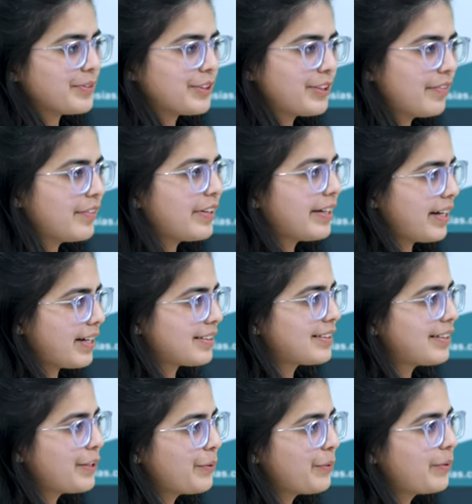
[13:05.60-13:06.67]
Sir,
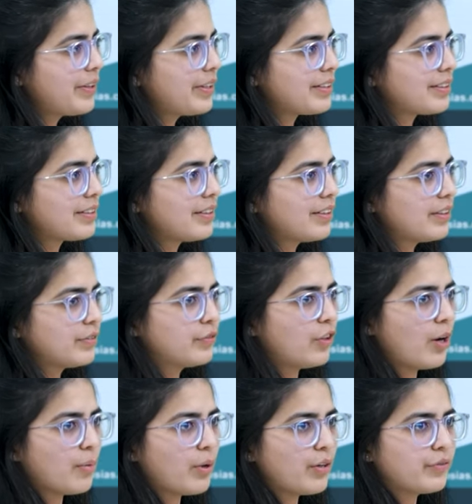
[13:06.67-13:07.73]
Vinyasa Yoga is a
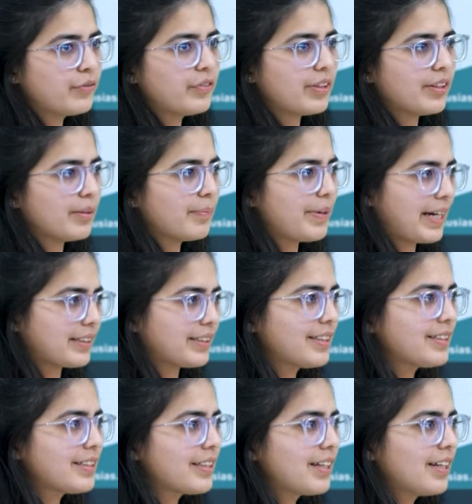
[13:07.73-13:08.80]
form of
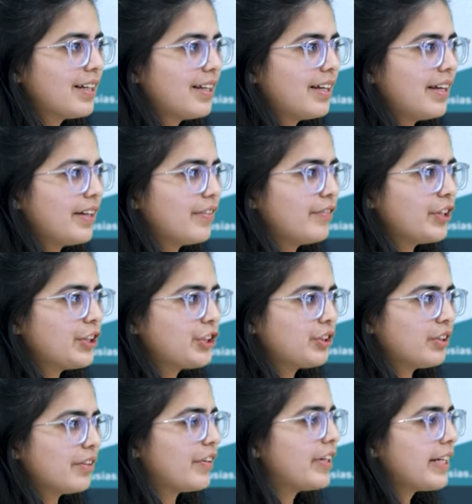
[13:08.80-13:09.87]
practice, in which
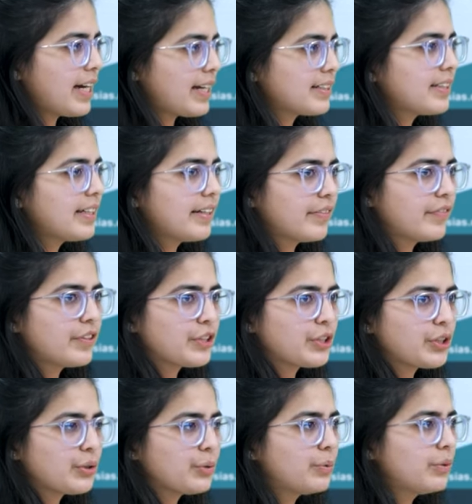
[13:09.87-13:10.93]
Vinyasa refers
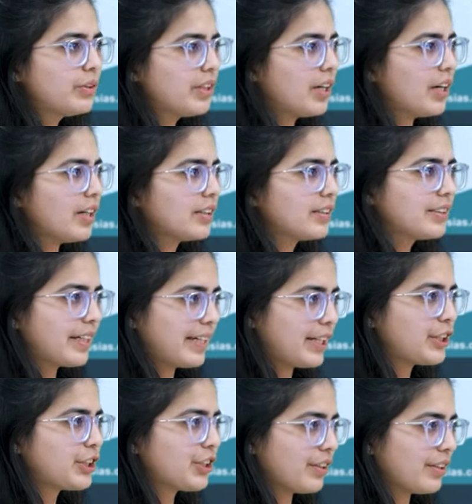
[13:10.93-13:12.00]
to
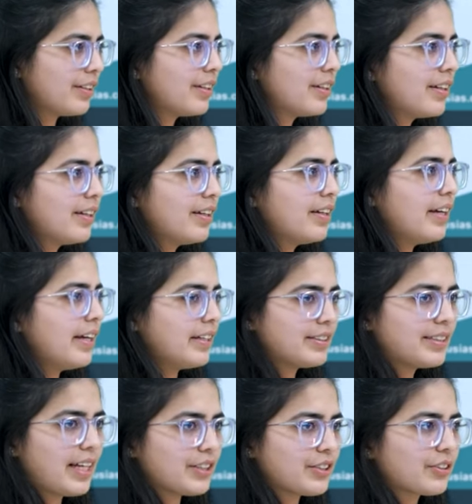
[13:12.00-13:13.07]
connection in
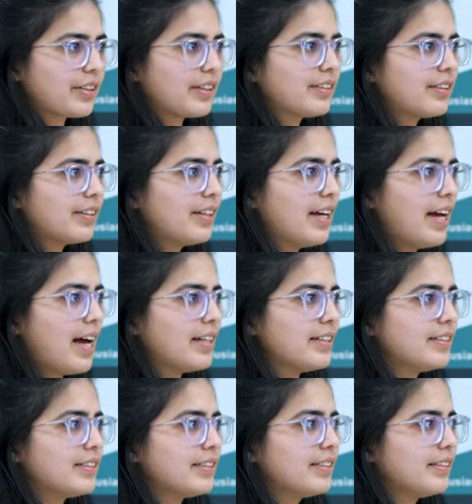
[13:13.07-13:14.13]
Sanskrit.
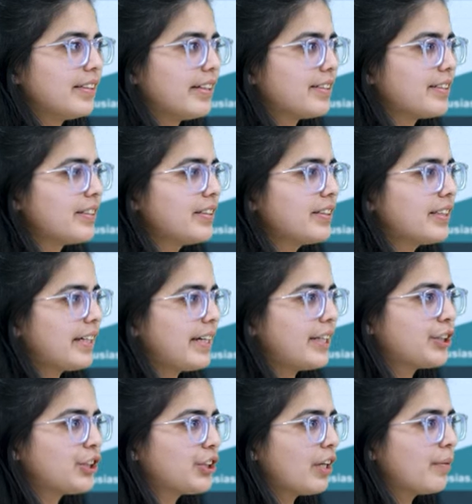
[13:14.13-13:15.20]
And there is a
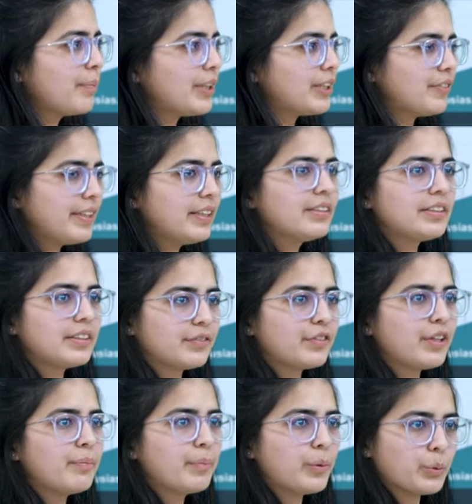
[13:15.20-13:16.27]
connection between the
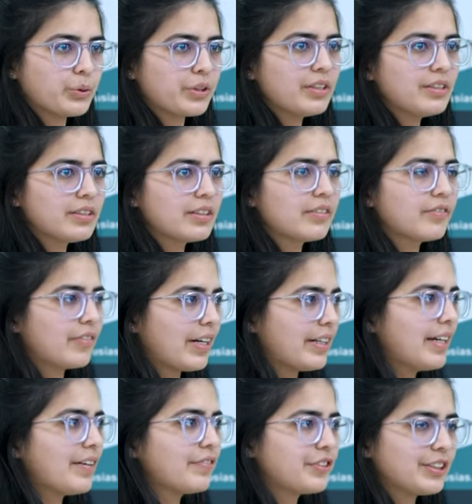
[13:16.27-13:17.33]
different poses,
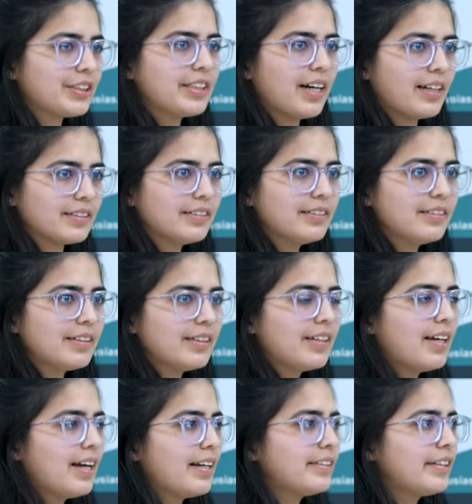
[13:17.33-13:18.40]
one after the other.
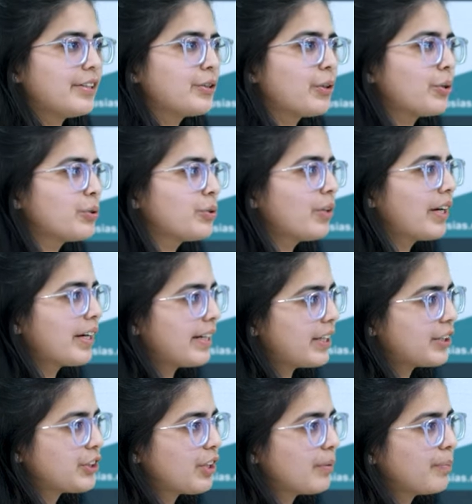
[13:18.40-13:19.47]
And there is also a
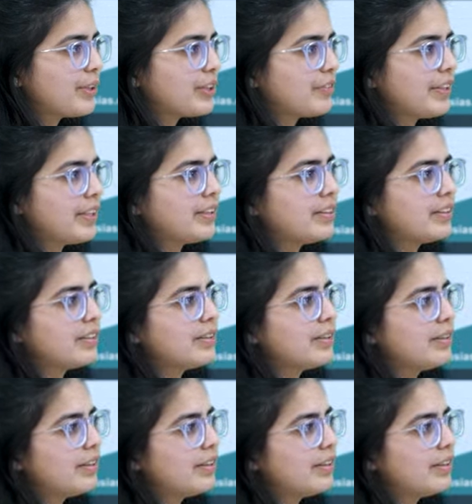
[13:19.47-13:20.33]
connection between the